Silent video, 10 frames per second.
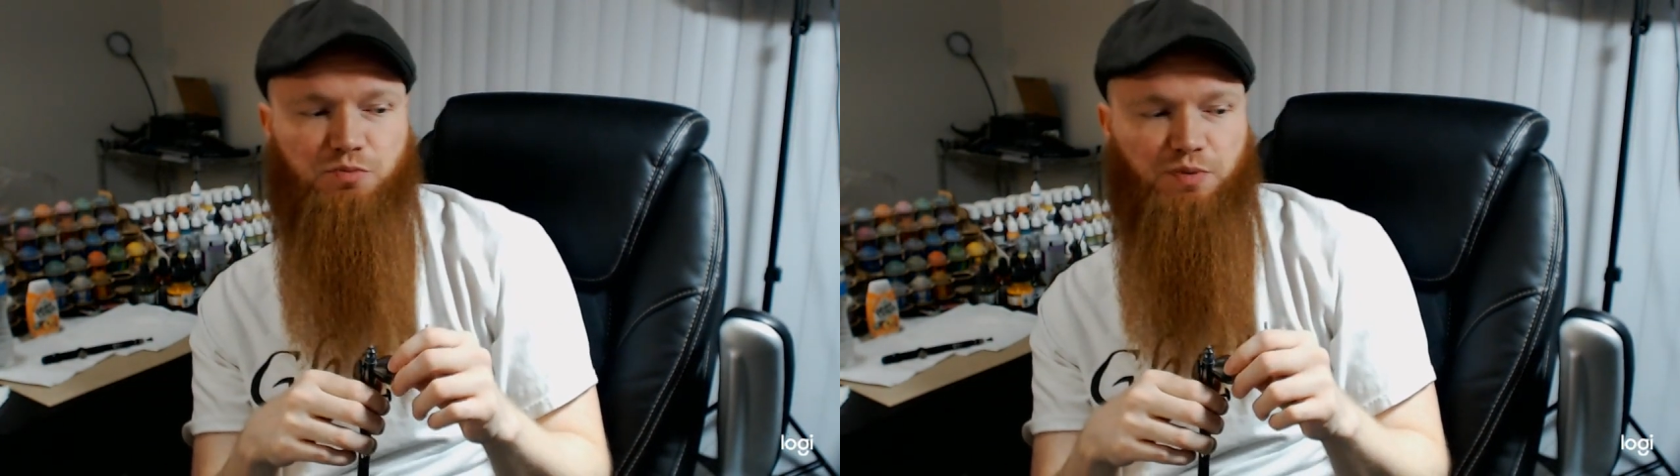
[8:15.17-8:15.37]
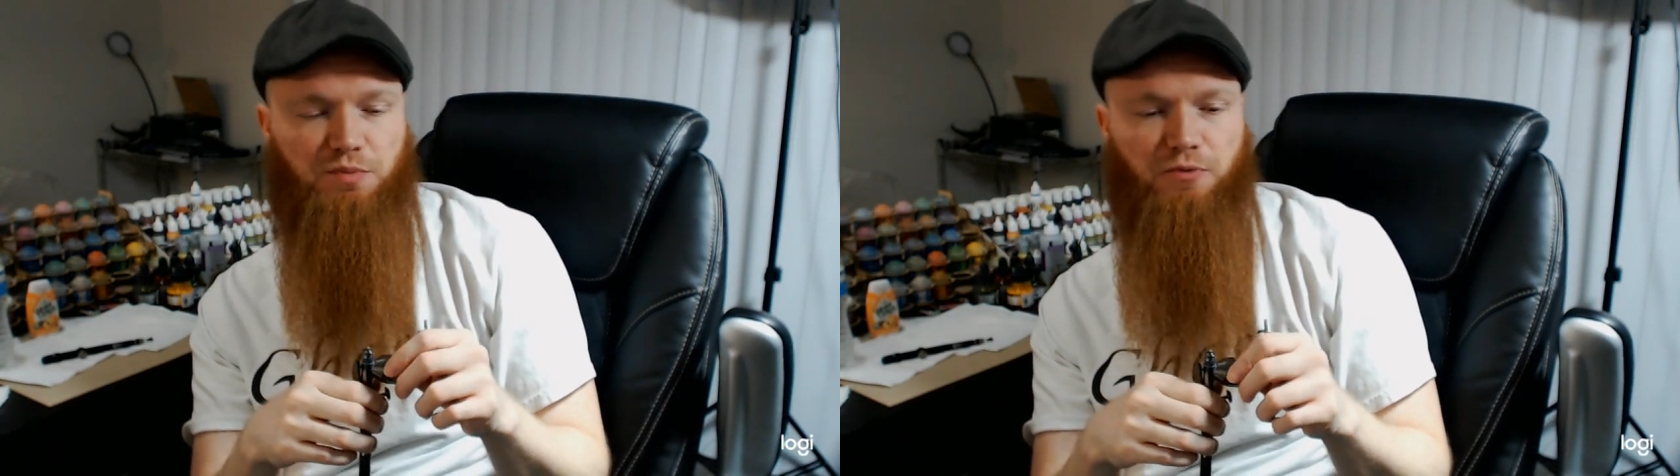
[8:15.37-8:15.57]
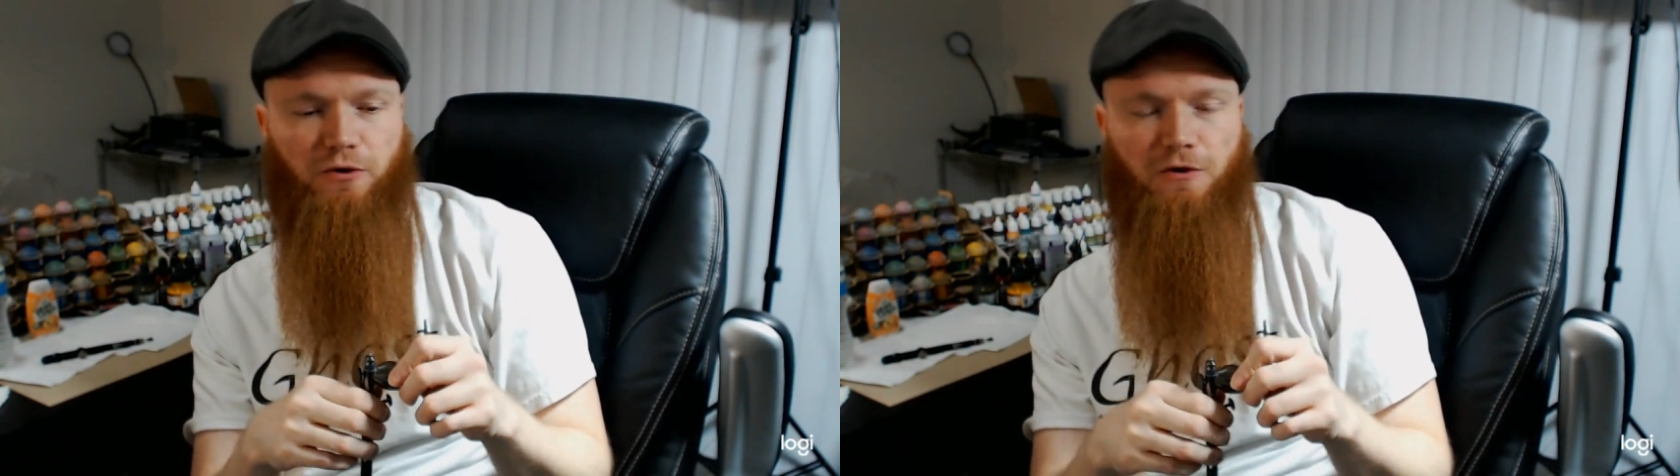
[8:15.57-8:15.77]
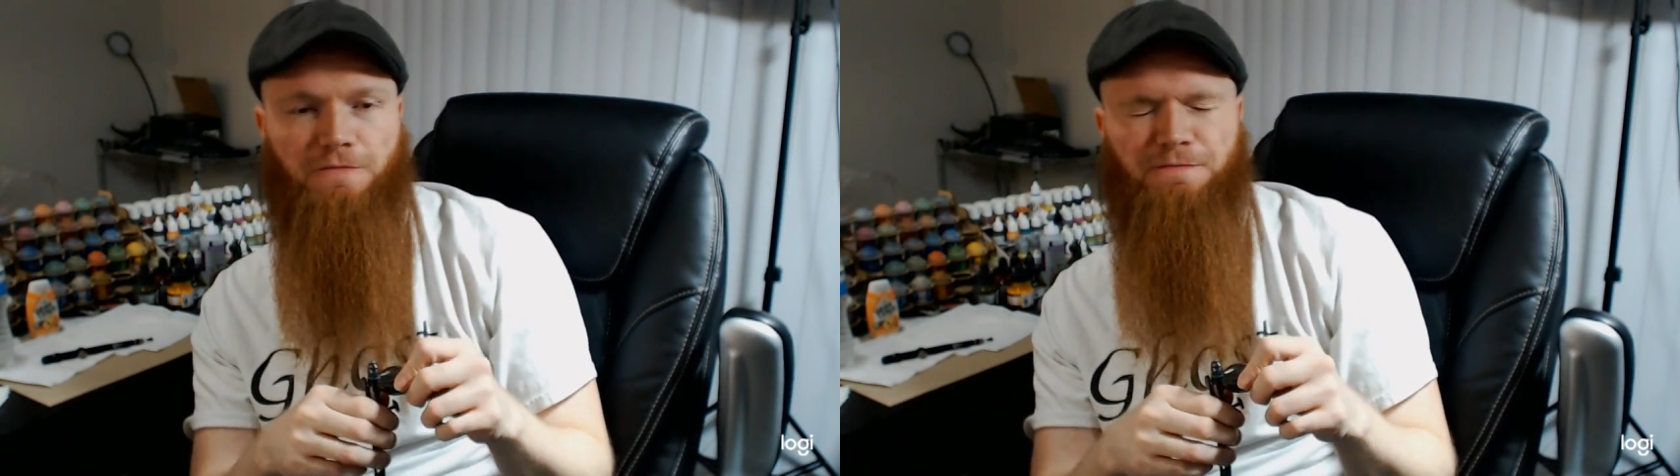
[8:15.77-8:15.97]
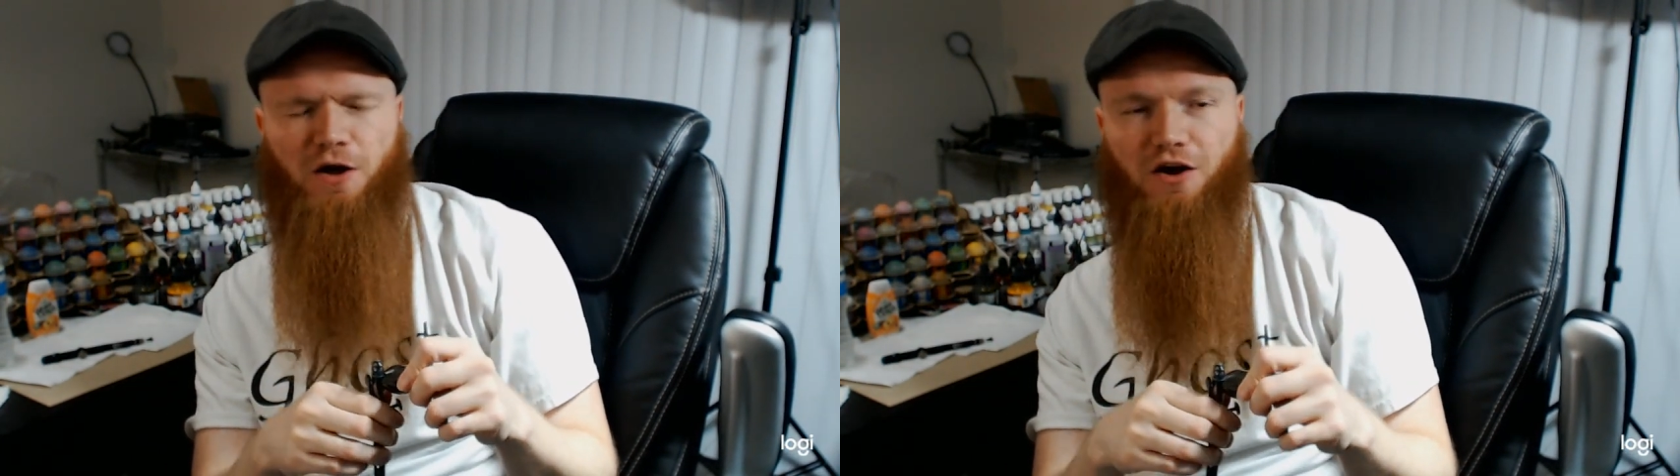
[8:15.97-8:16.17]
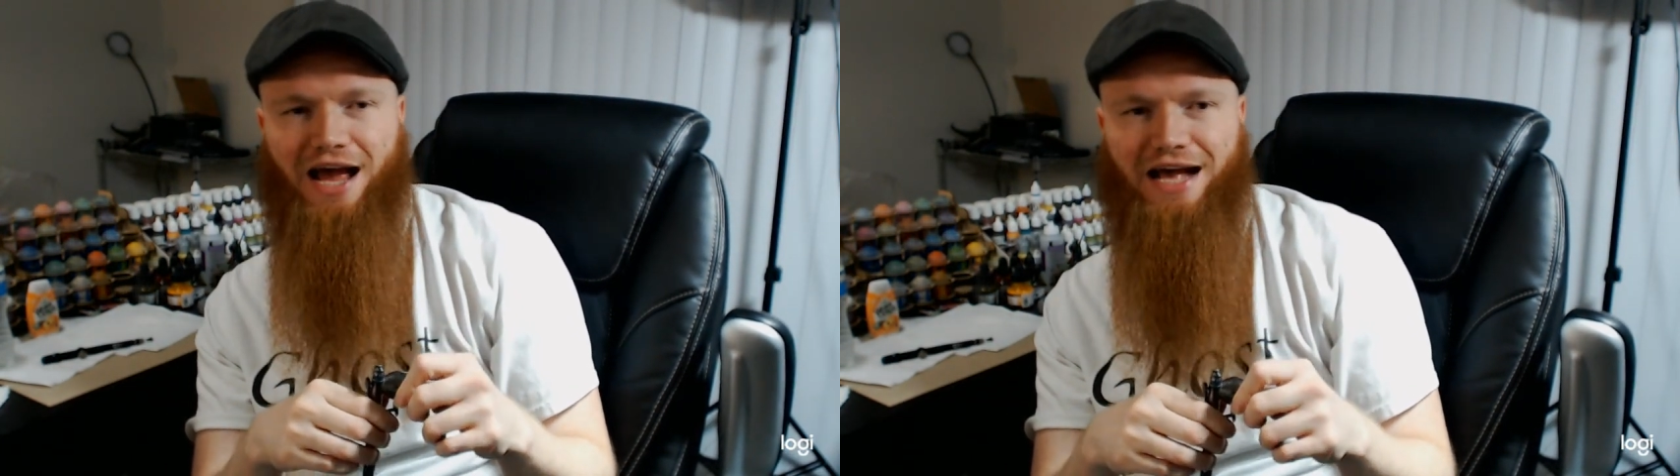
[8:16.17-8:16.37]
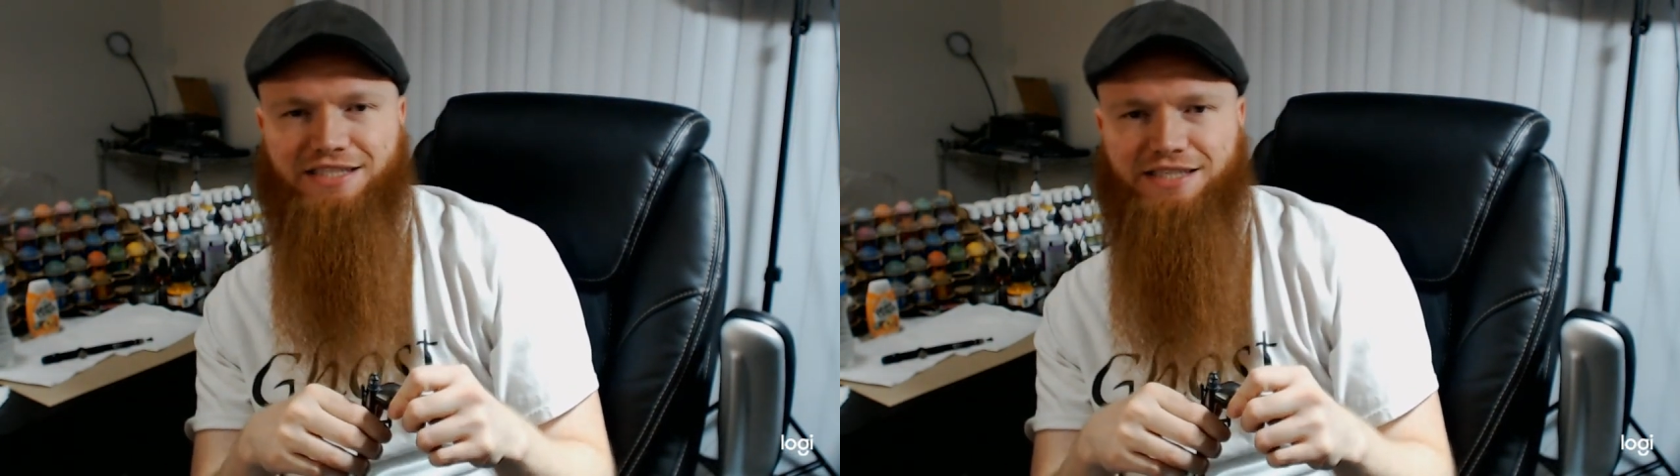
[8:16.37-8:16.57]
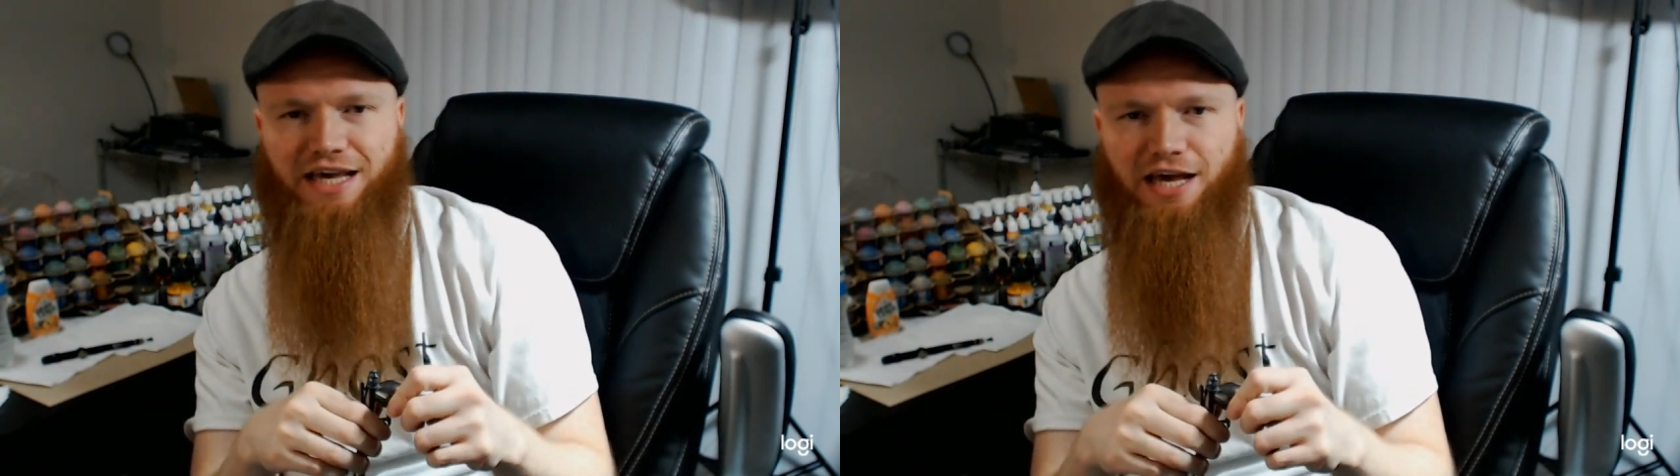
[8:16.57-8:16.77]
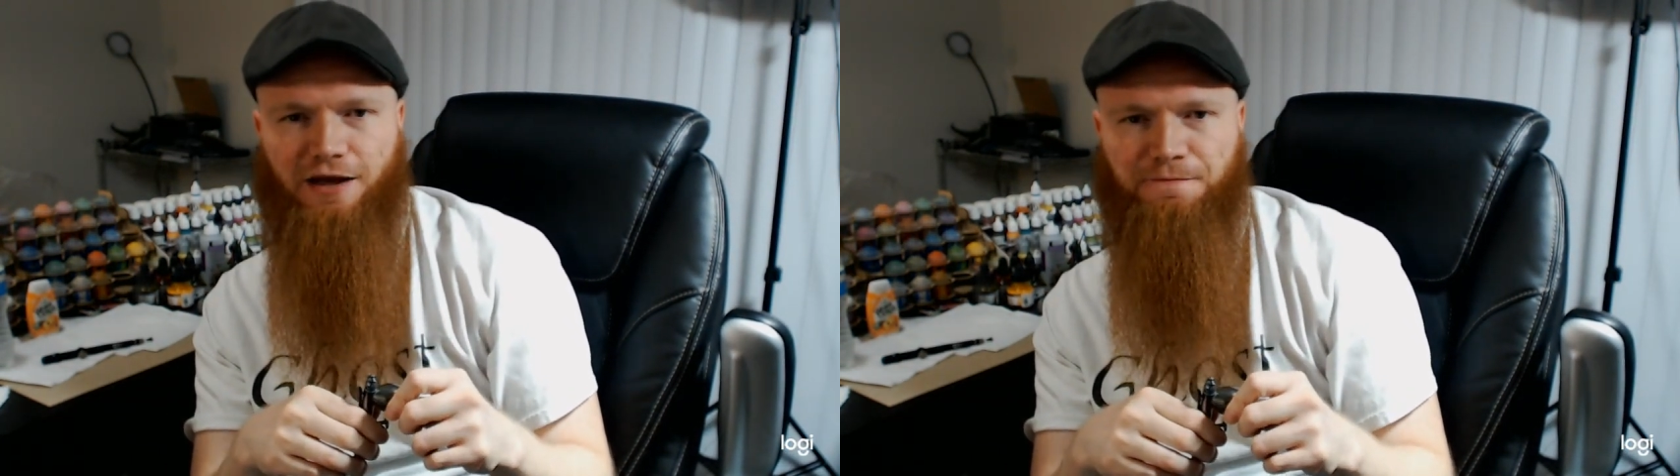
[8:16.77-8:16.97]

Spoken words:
people are asking,